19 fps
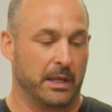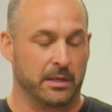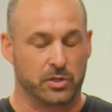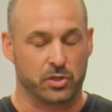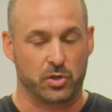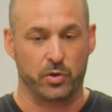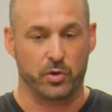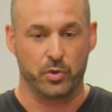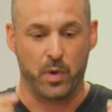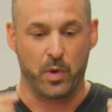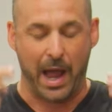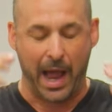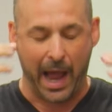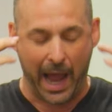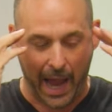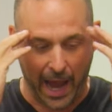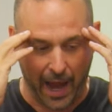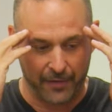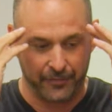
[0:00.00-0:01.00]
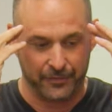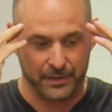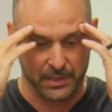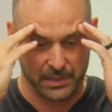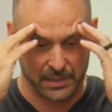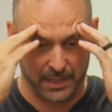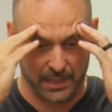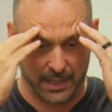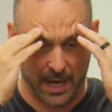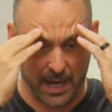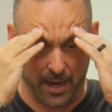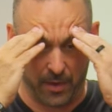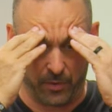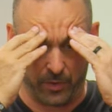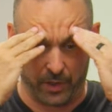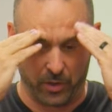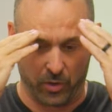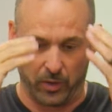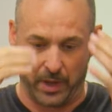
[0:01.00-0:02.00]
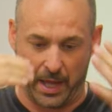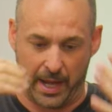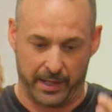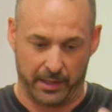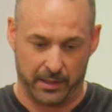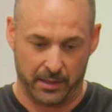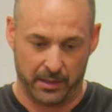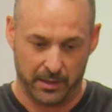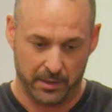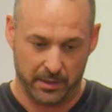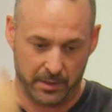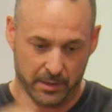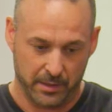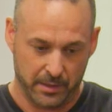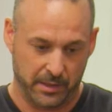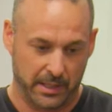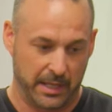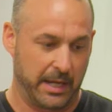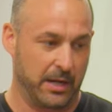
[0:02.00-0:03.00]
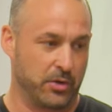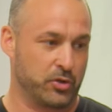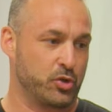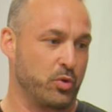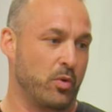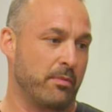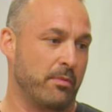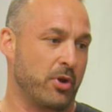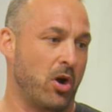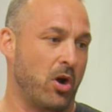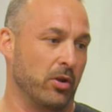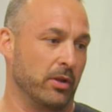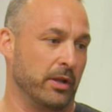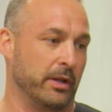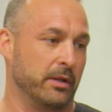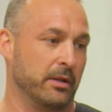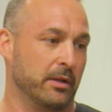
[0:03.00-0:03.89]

And so you have to sit down and go like, here's who I'm calling.